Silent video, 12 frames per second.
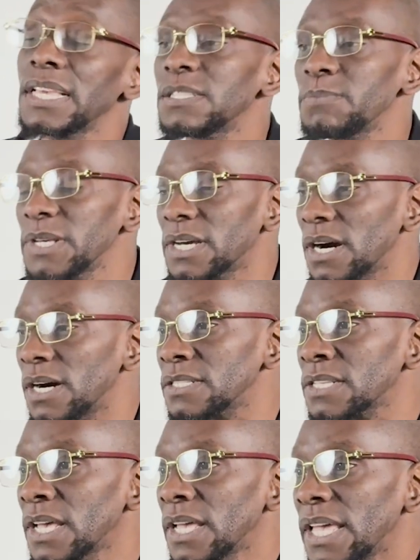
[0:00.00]
is
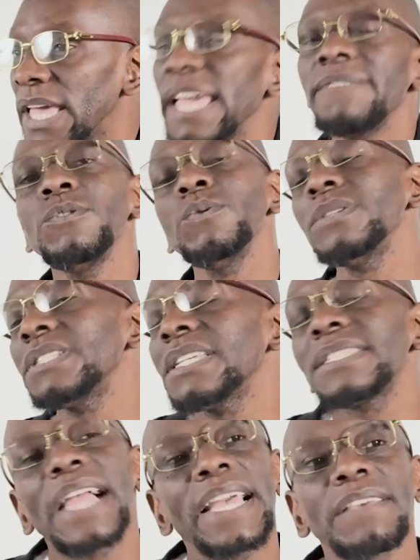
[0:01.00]
because it's
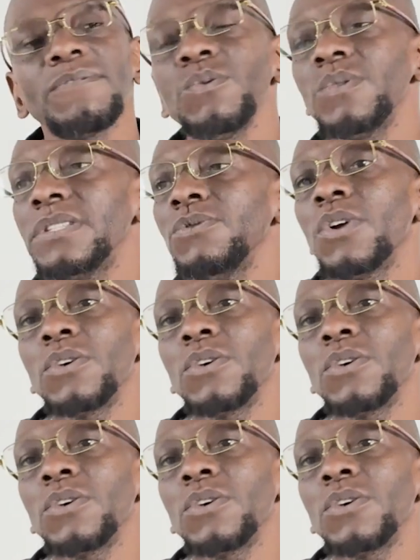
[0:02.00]
just like if you